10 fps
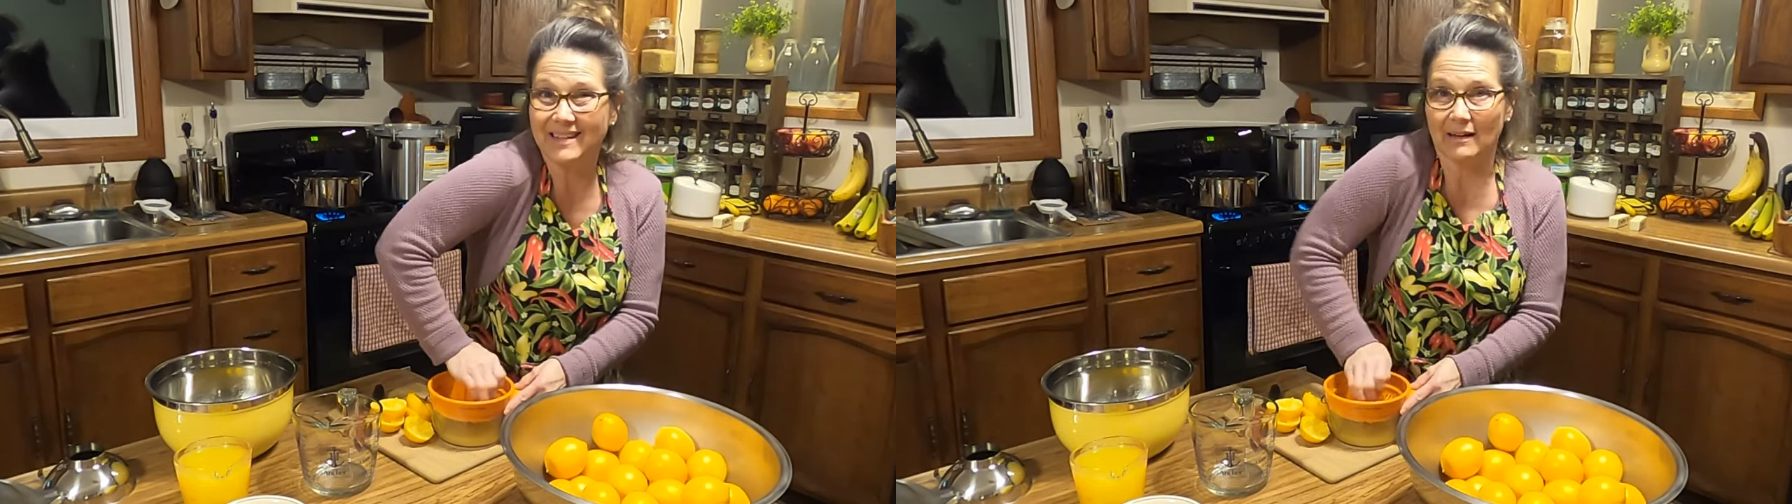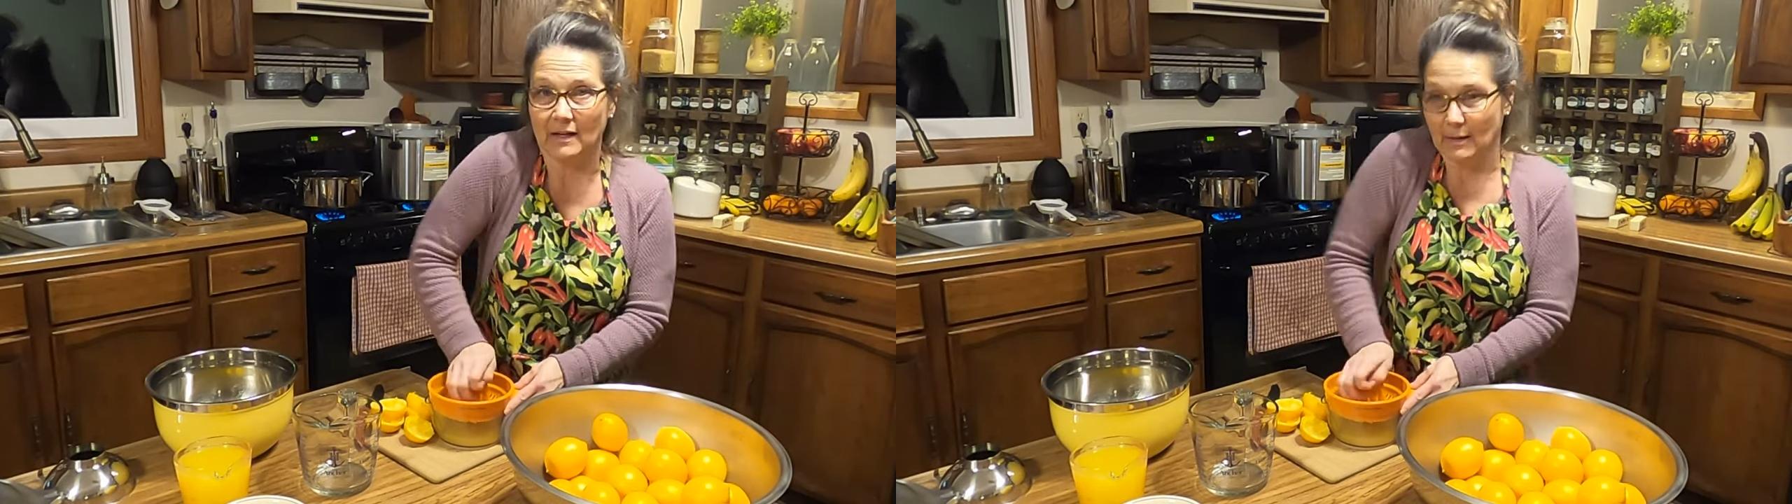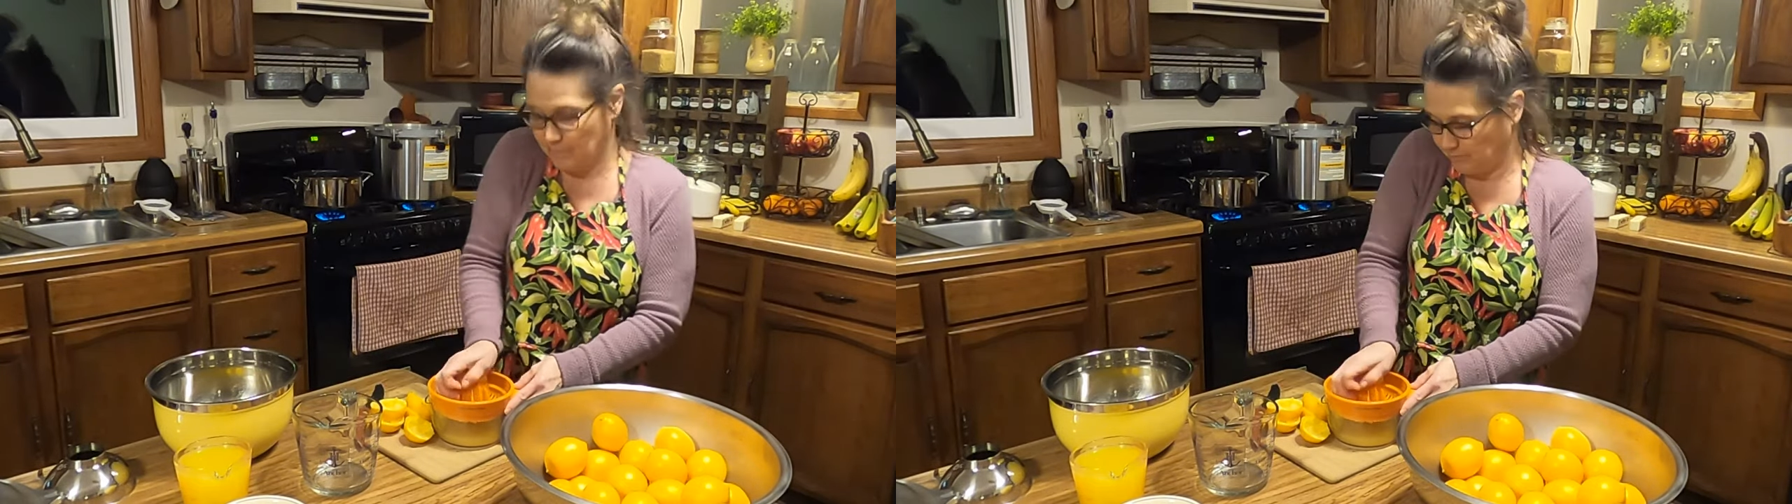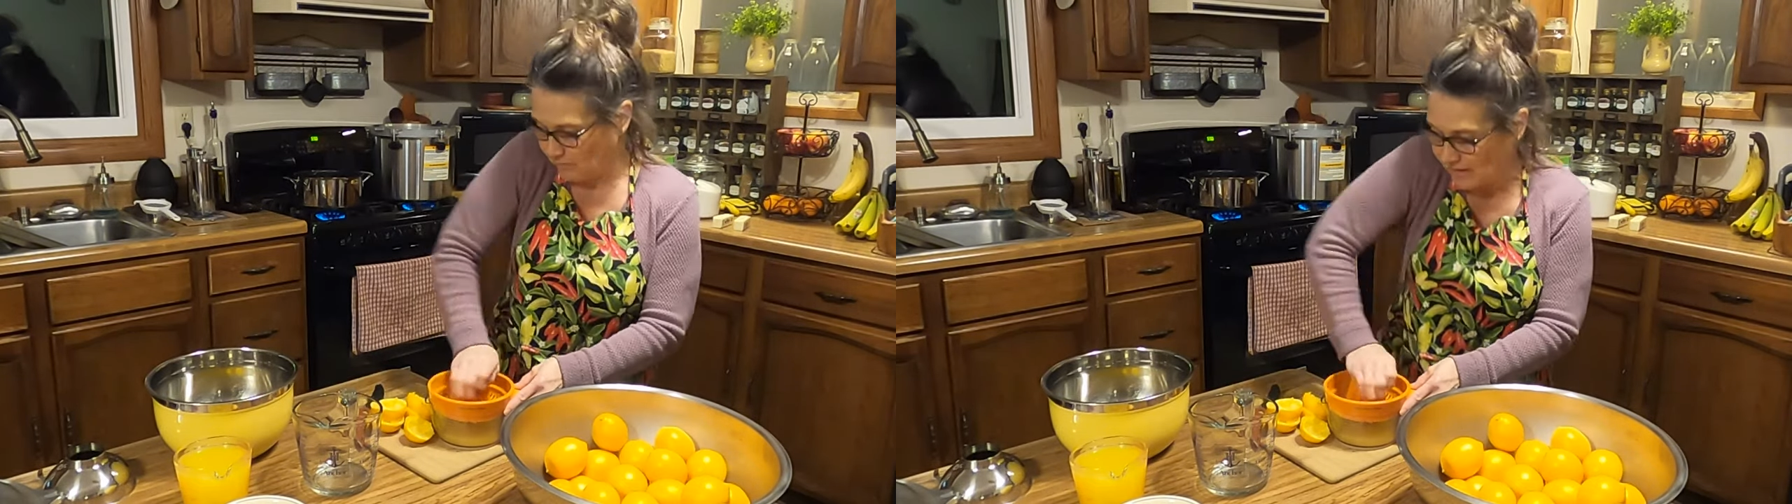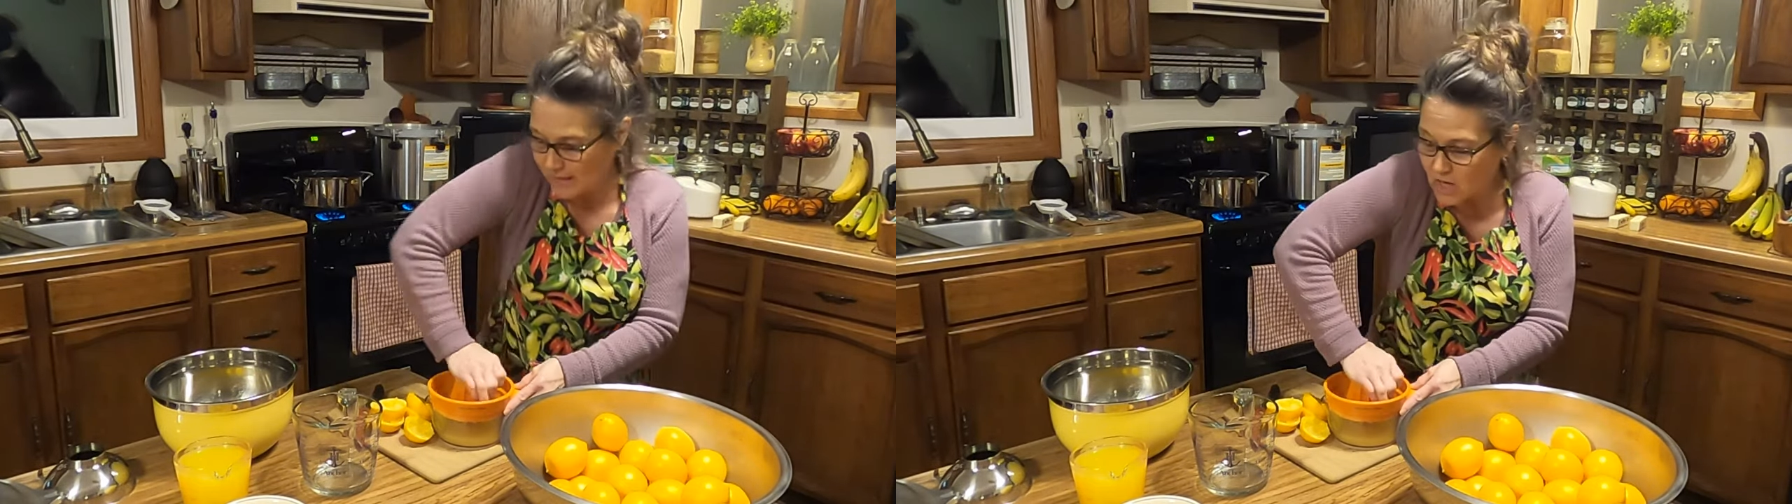up
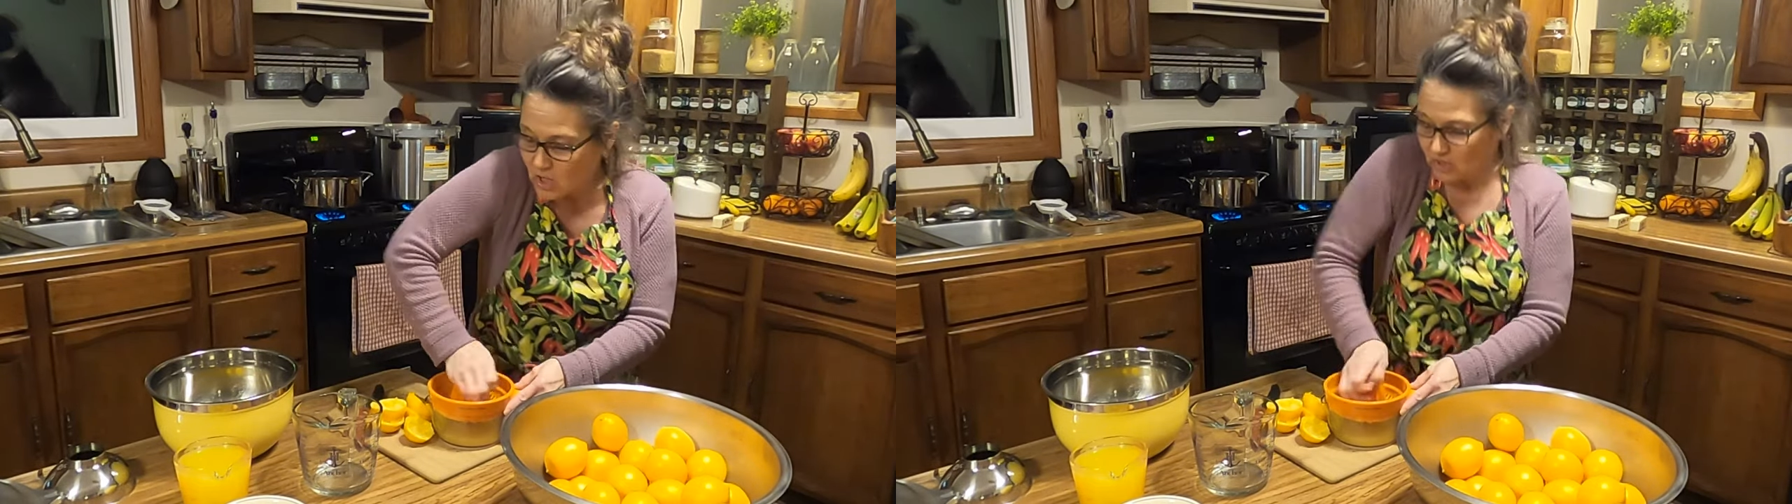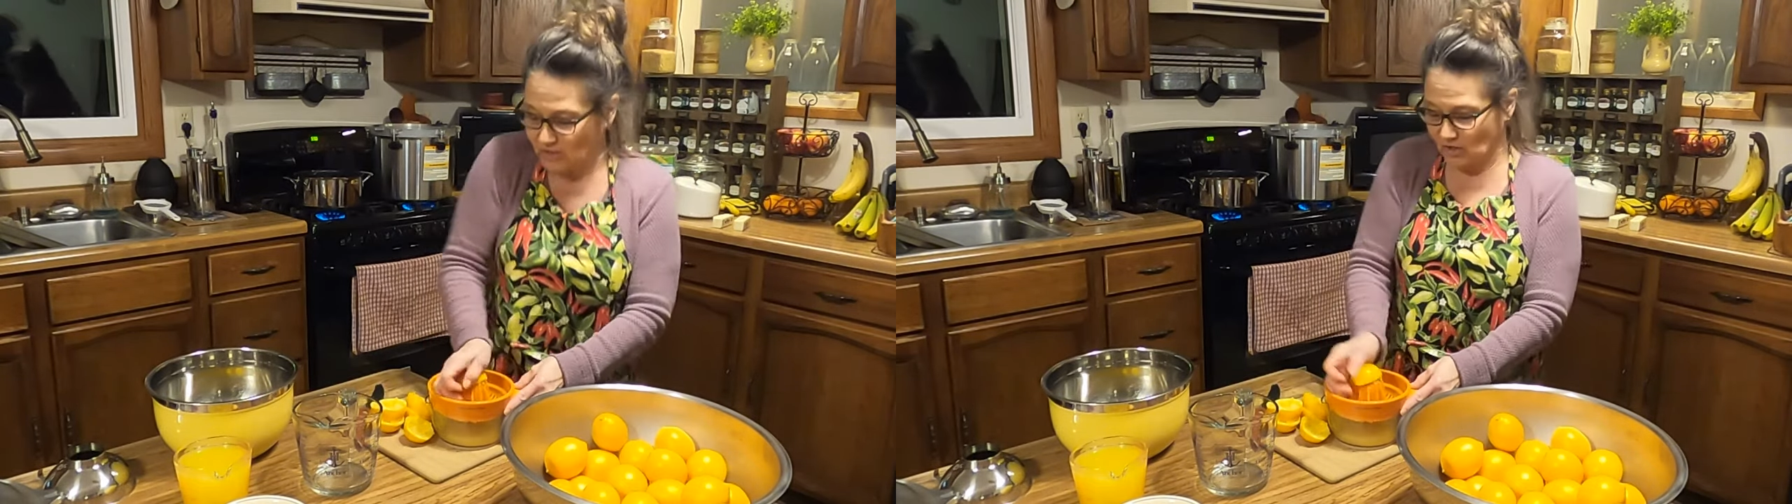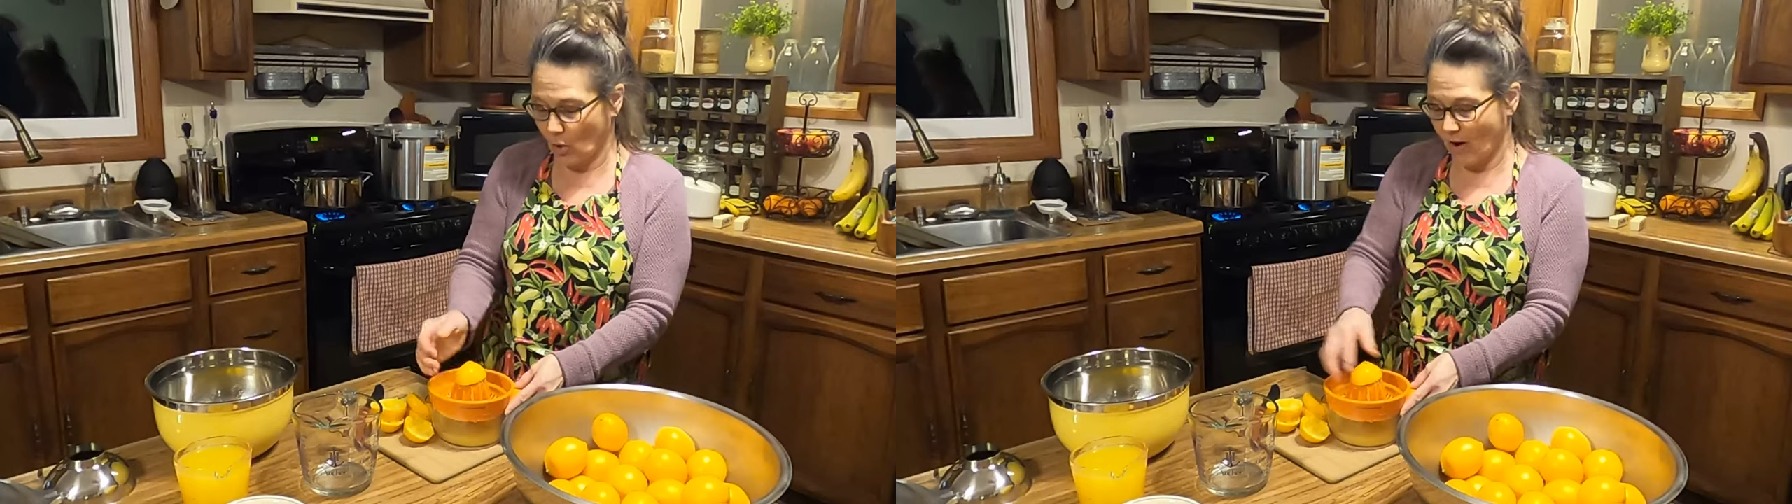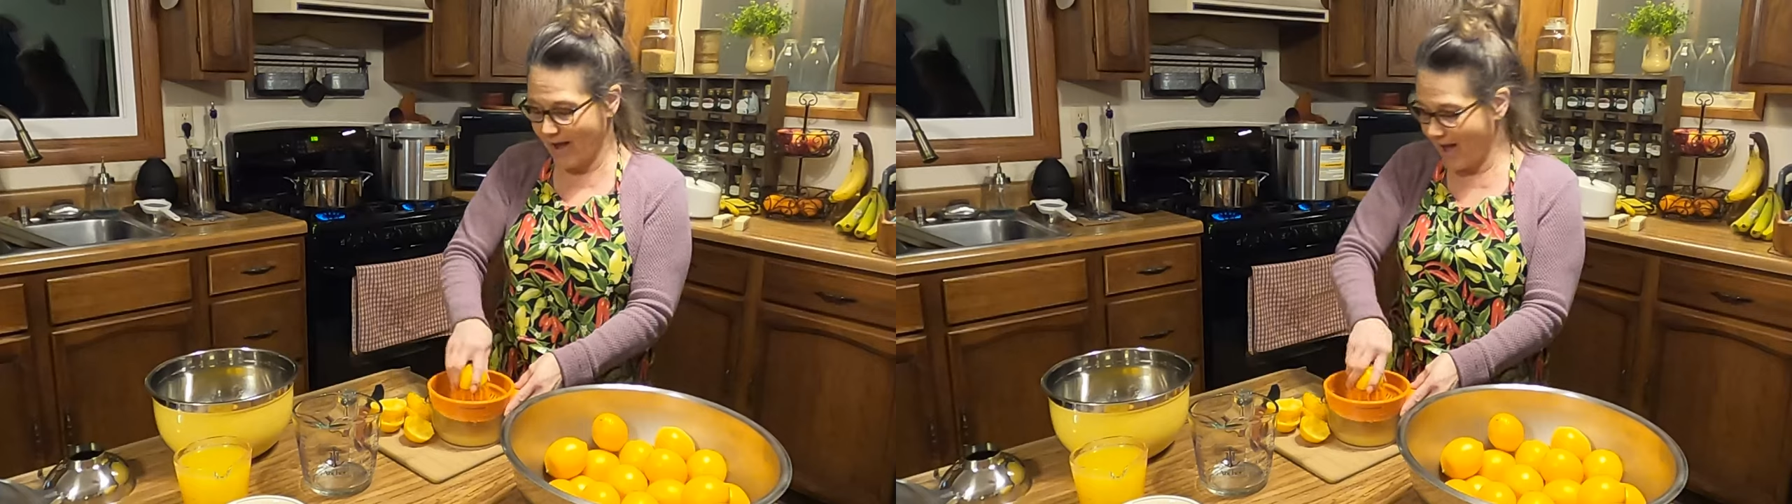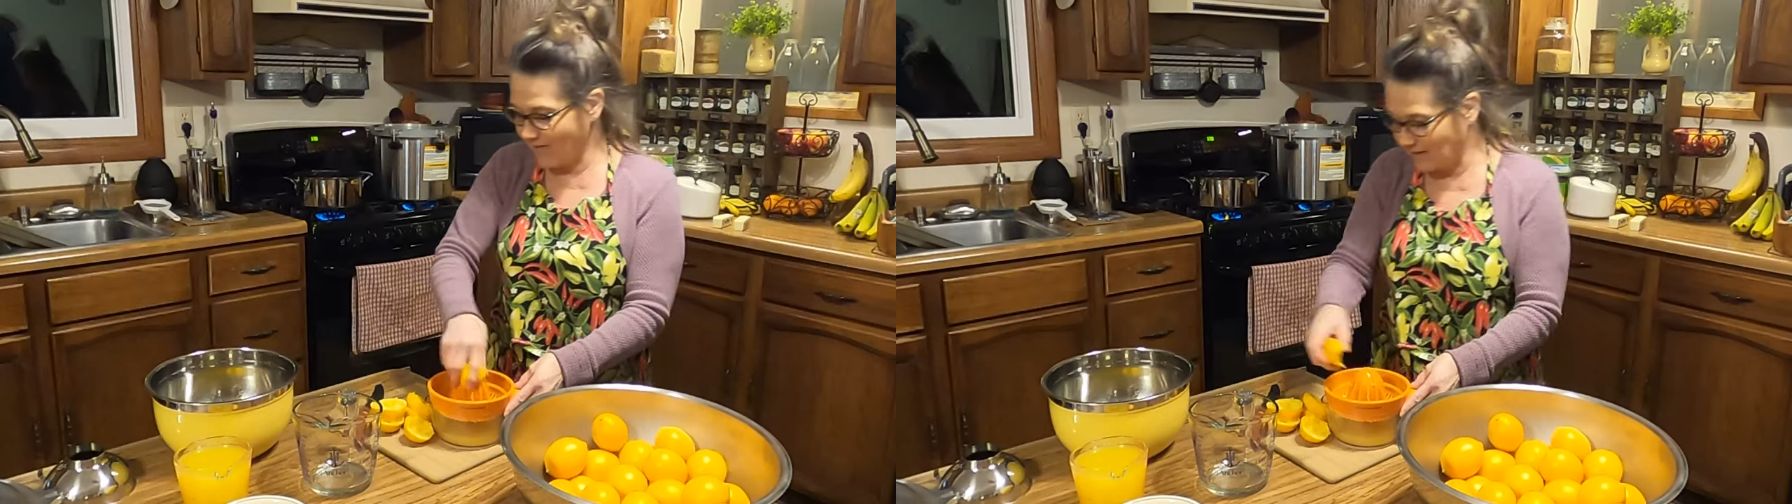so I
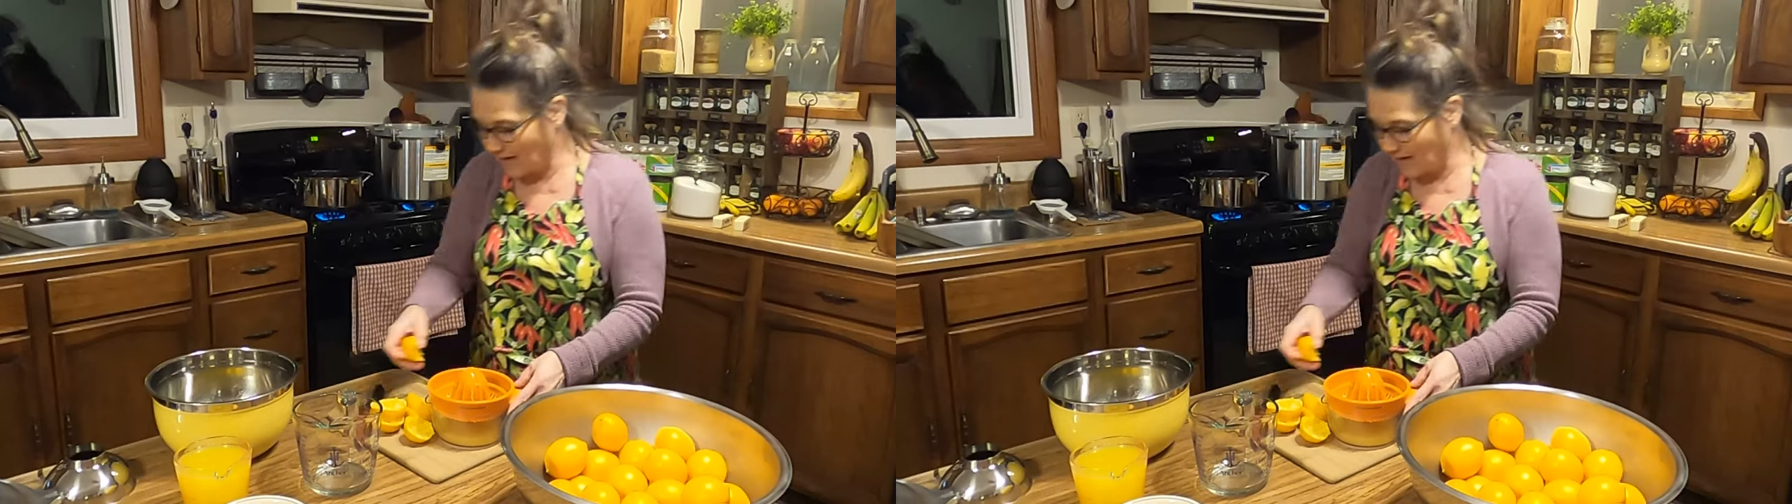have an